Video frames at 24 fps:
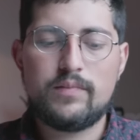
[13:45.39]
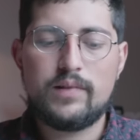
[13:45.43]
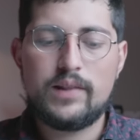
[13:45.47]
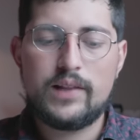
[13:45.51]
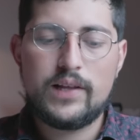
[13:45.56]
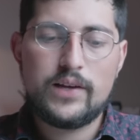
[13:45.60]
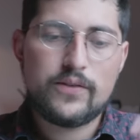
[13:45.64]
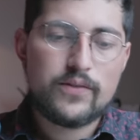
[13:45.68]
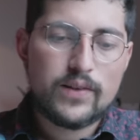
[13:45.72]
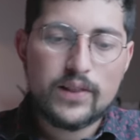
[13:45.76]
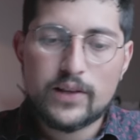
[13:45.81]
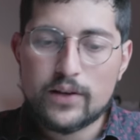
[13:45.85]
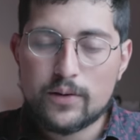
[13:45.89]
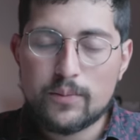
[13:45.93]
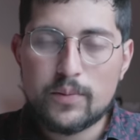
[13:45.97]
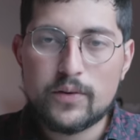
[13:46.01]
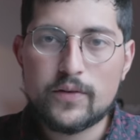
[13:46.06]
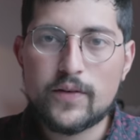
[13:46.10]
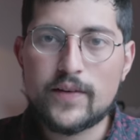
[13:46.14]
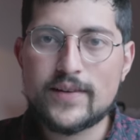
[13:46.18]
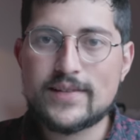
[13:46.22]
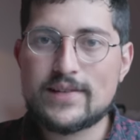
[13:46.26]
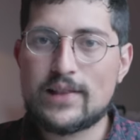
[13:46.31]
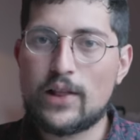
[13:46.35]
live a little
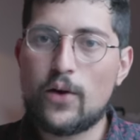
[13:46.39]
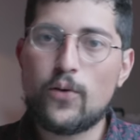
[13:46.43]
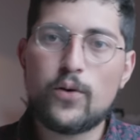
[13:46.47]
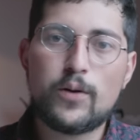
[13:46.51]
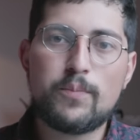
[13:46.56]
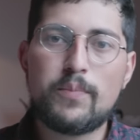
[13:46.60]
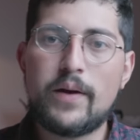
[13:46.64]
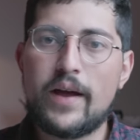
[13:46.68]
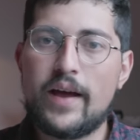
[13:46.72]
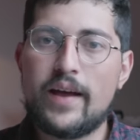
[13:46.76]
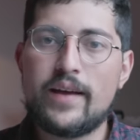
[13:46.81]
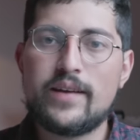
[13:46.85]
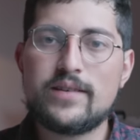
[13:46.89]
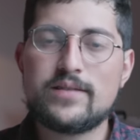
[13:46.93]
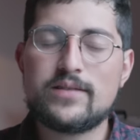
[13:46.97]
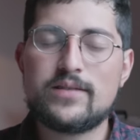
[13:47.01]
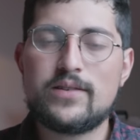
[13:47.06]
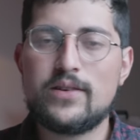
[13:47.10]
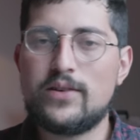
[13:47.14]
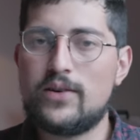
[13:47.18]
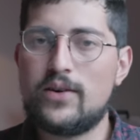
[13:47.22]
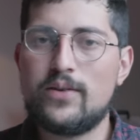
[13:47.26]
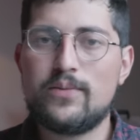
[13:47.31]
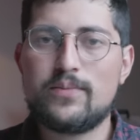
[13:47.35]
bit of a slower
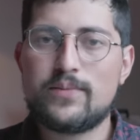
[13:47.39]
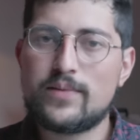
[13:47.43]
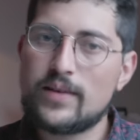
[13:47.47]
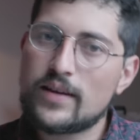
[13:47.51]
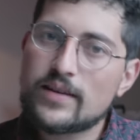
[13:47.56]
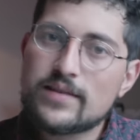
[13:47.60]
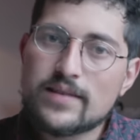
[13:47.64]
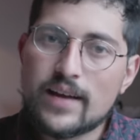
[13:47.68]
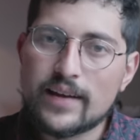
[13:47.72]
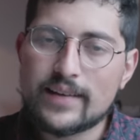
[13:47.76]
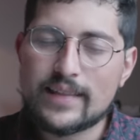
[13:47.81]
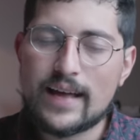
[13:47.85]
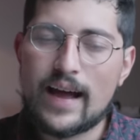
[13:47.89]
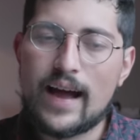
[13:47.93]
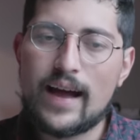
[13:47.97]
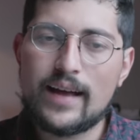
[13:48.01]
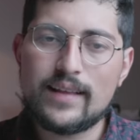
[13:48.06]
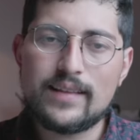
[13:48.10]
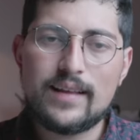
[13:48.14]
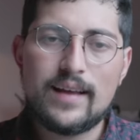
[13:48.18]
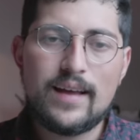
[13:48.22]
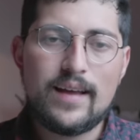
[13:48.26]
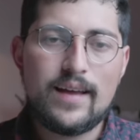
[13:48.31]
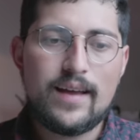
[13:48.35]
pace, you know, things like
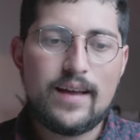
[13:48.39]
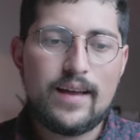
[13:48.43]
that.